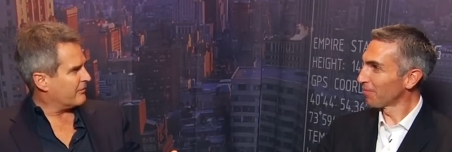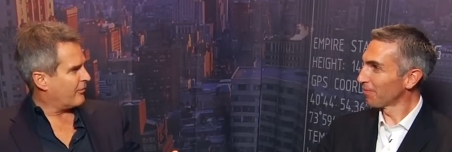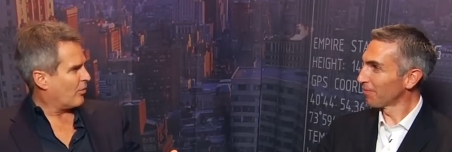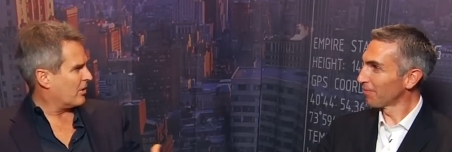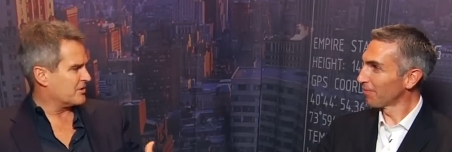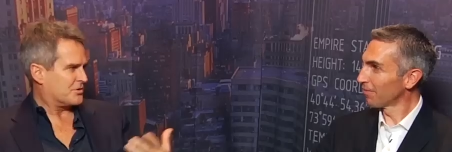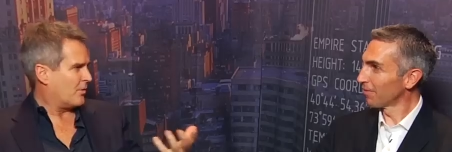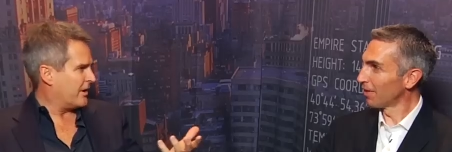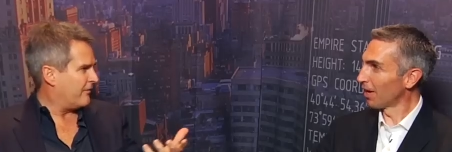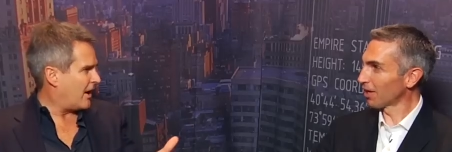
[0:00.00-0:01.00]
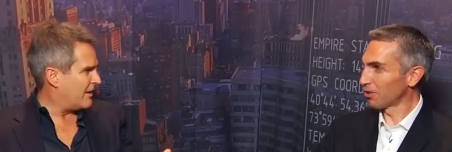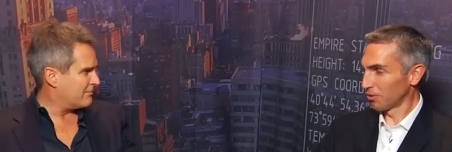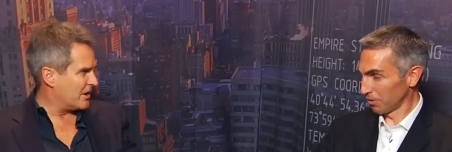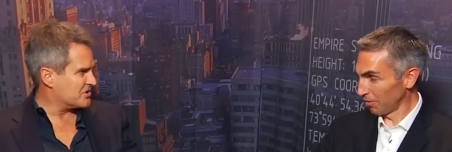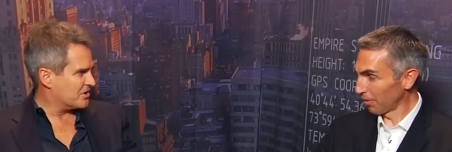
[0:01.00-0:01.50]
Speaker 1: for 25
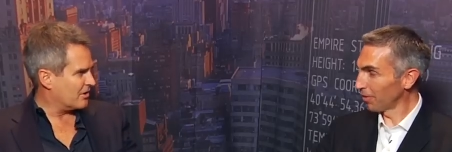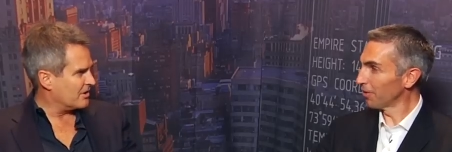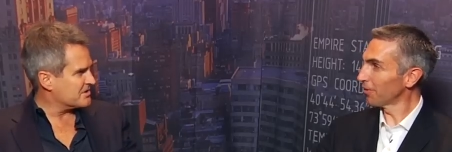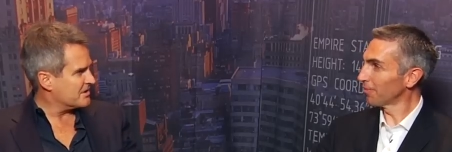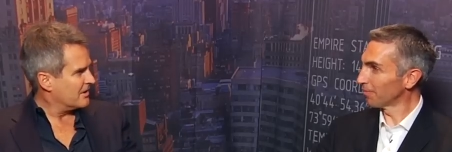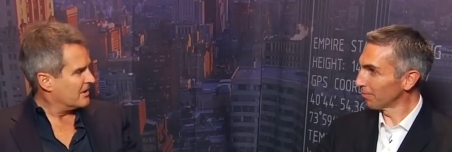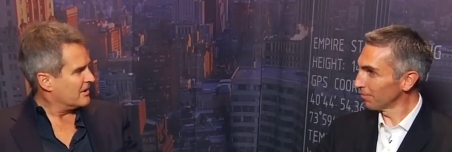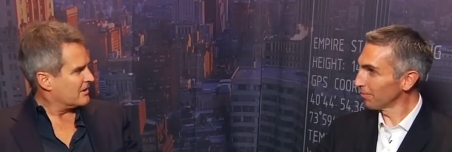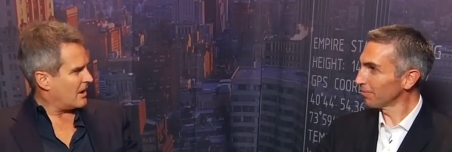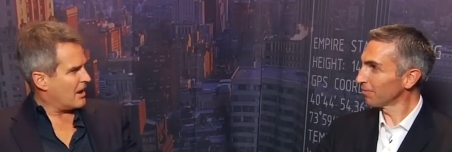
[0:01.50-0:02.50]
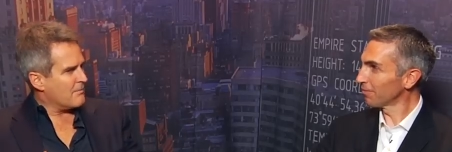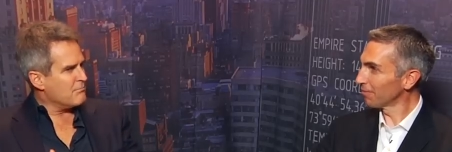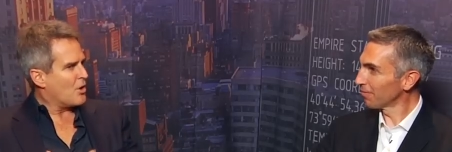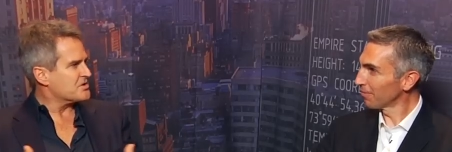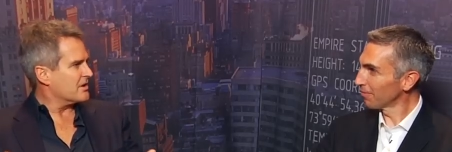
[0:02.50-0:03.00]
like plus years, years. Mm -hmm.
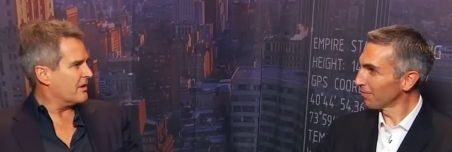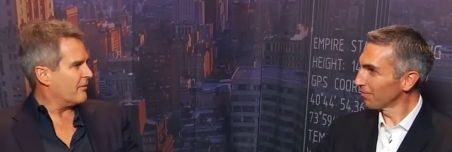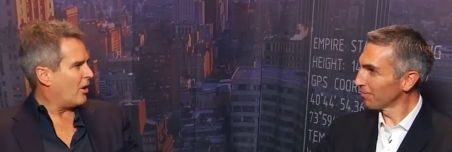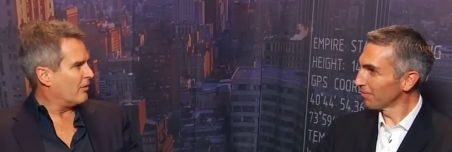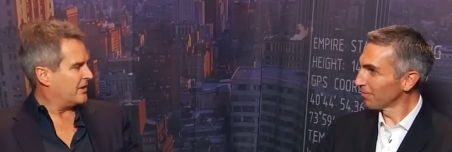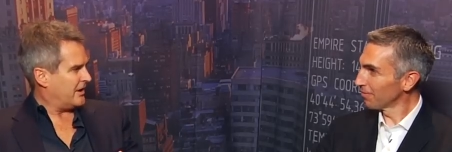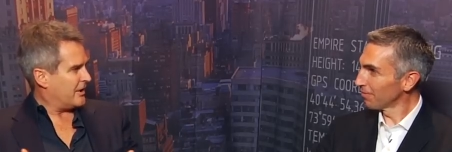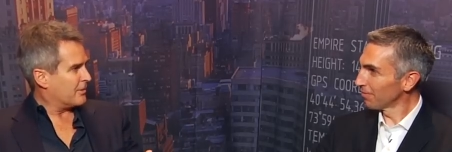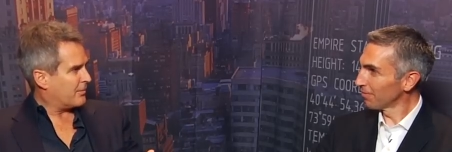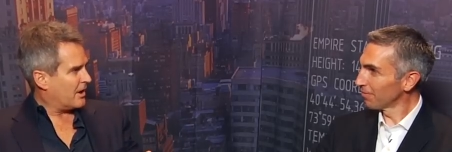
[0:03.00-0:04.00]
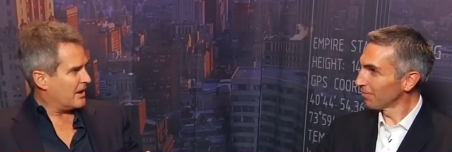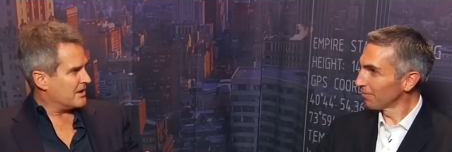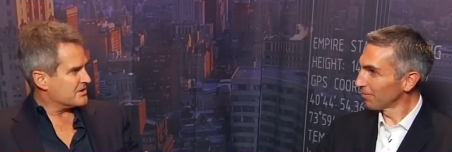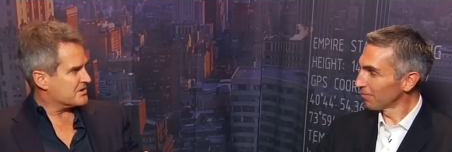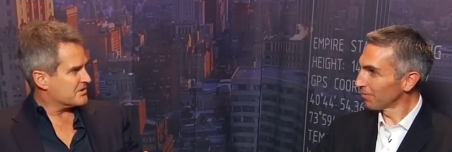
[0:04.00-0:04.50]
uh, mostly involved in
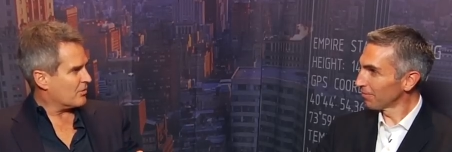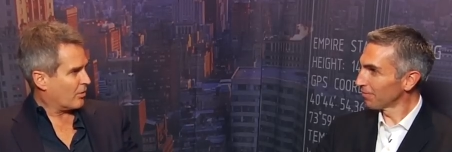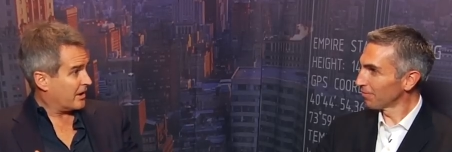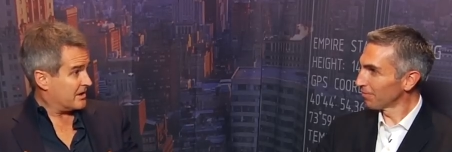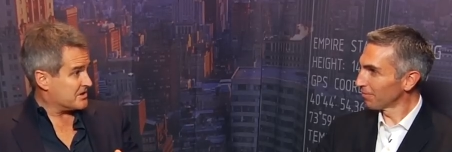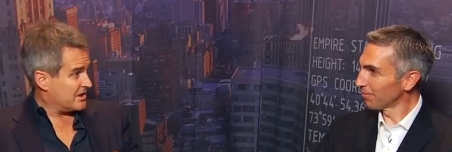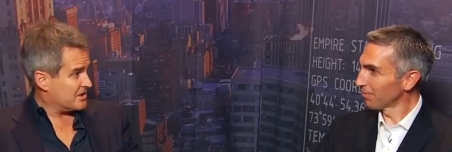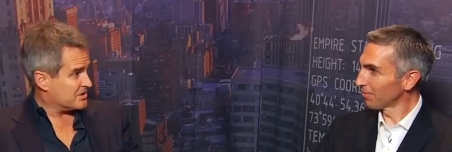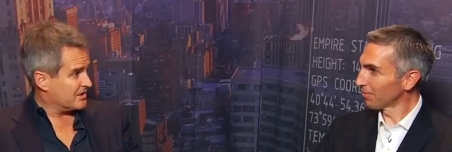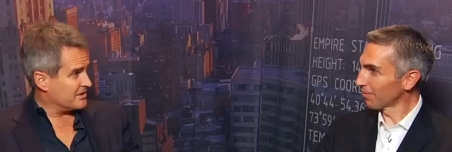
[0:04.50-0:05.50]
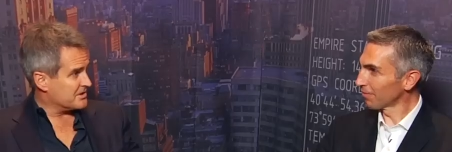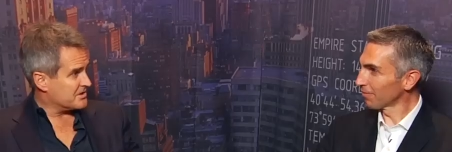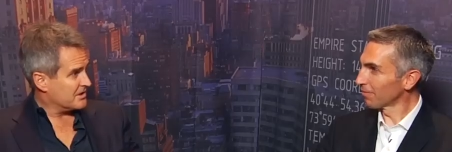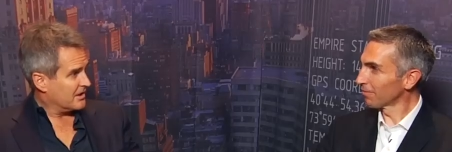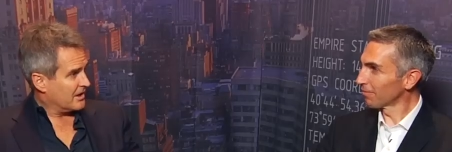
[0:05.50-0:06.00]
enterprise
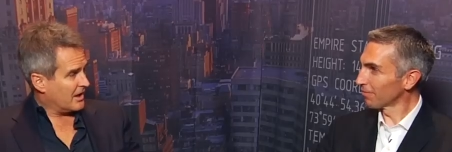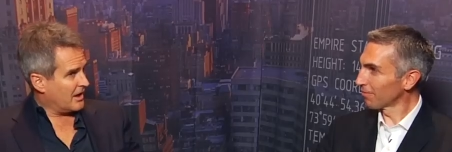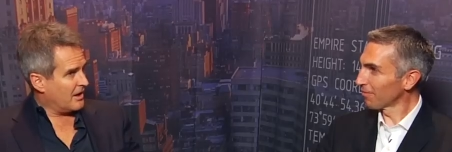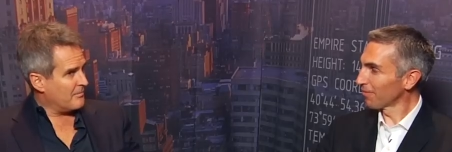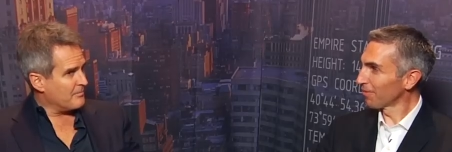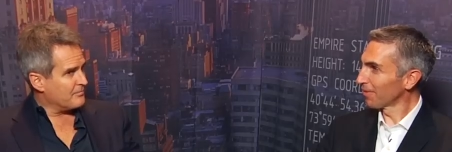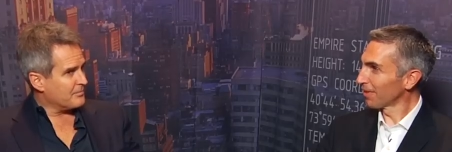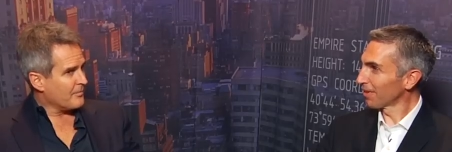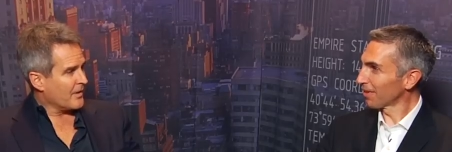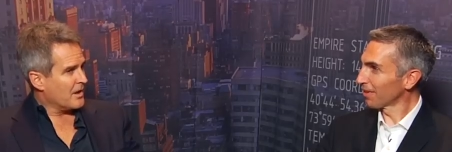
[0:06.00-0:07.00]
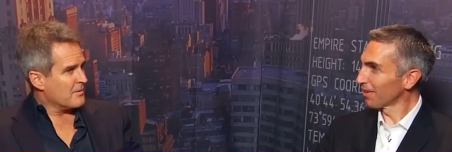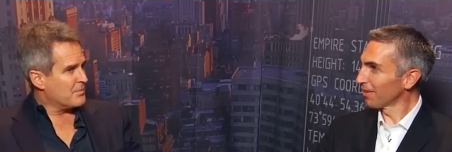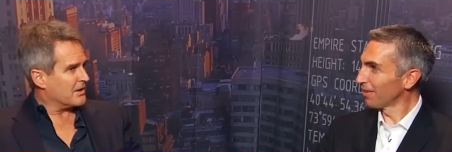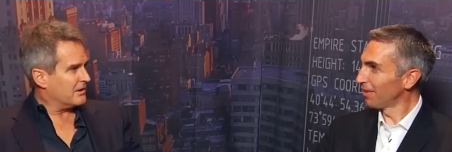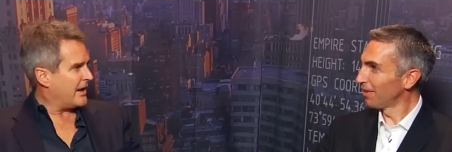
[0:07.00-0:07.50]
organizations. Um,
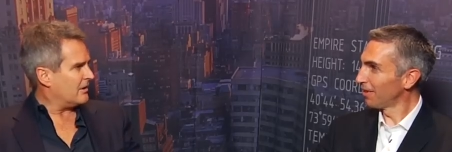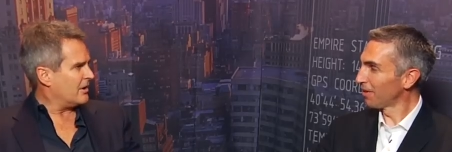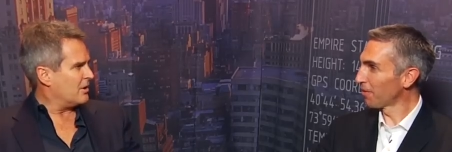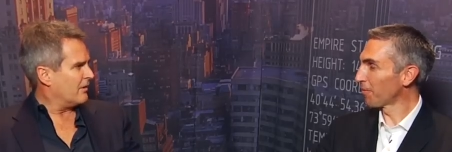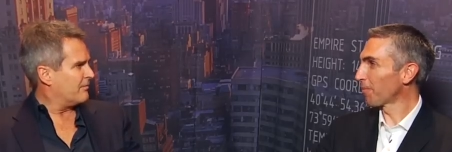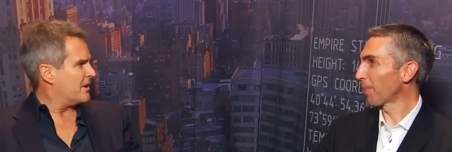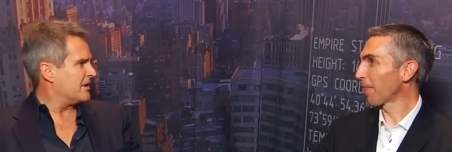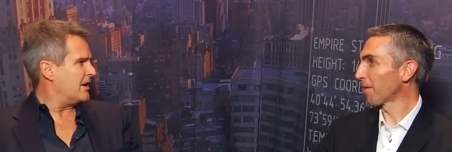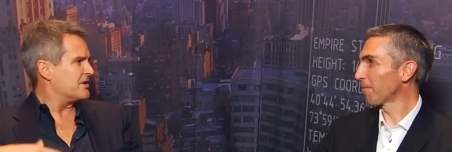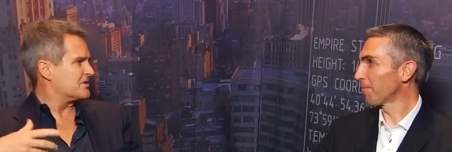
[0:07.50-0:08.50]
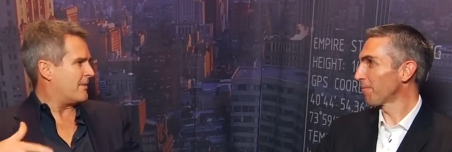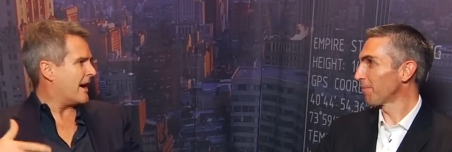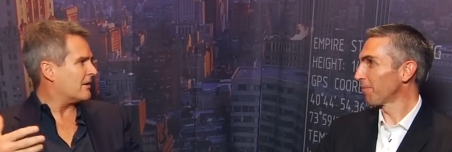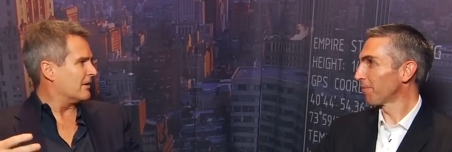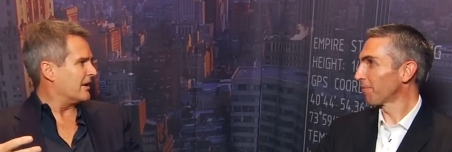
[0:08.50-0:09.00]
but lately, you've been getting some
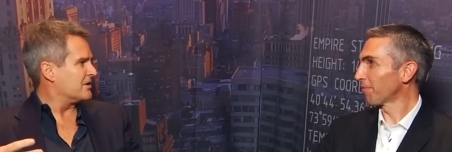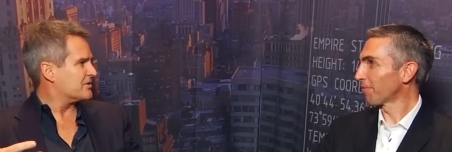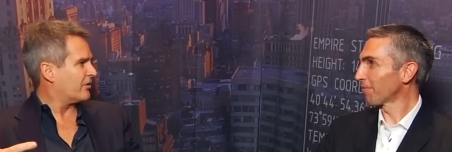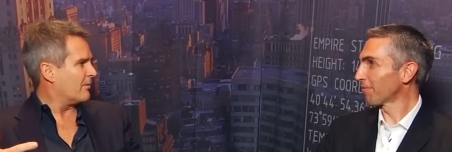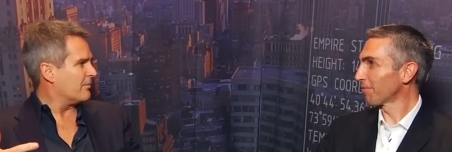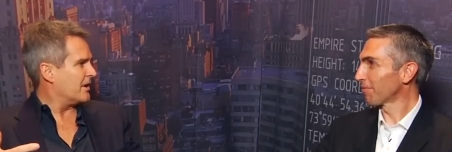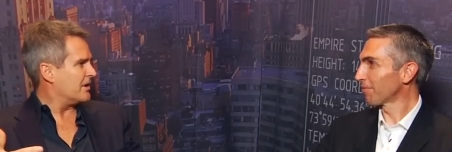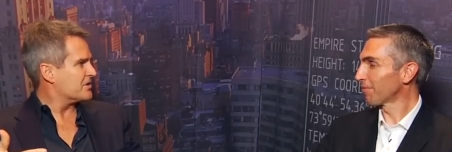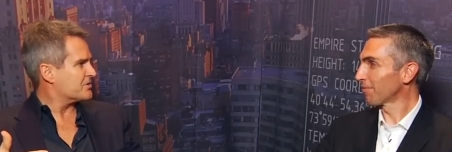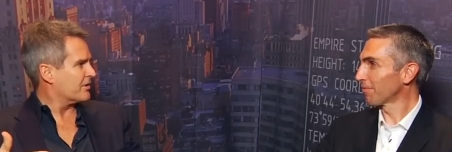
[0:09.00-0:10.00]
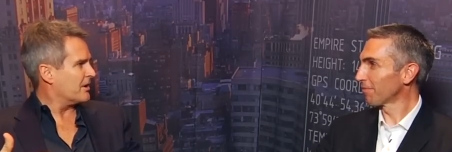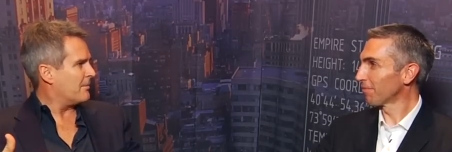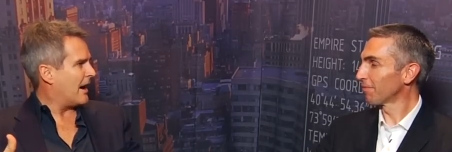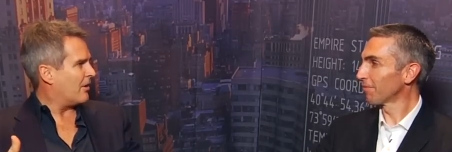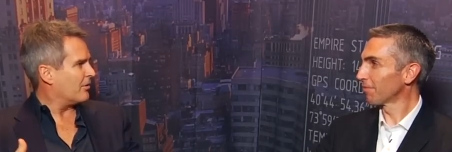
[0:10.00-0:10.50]
accolades from the industry
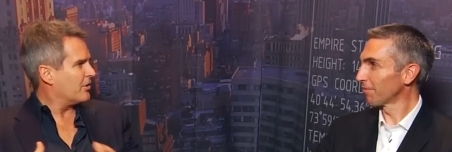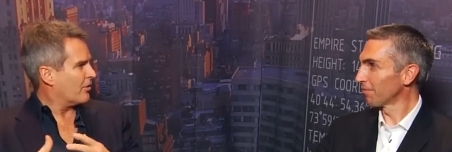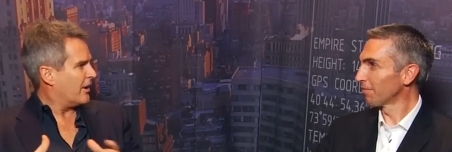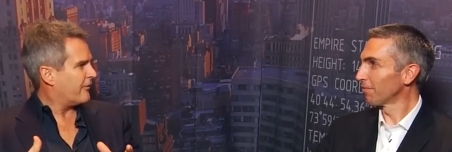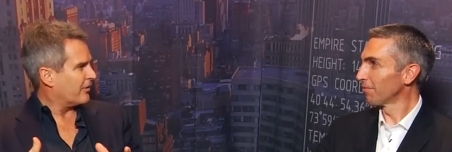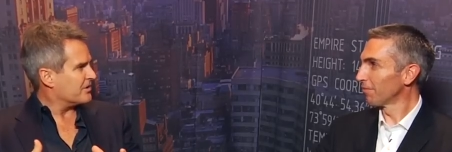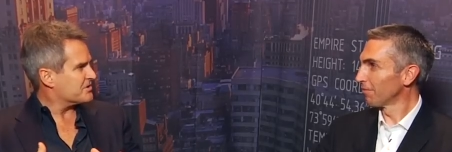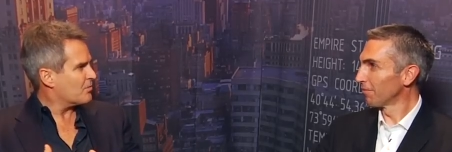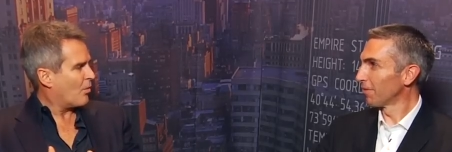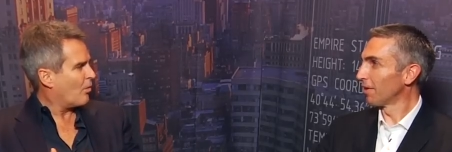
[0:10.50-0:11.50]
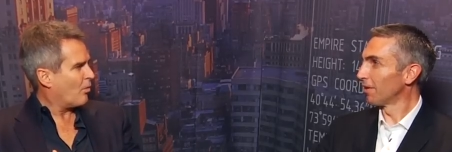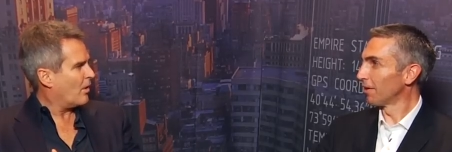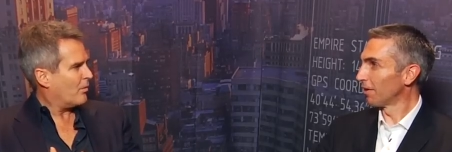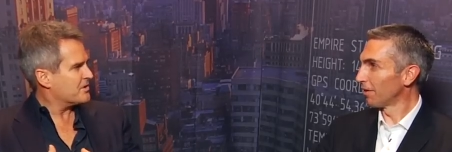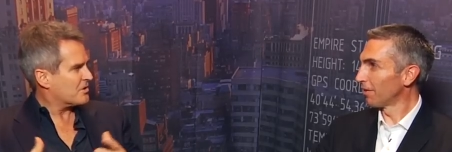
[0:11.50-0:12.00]
about your efforts. what's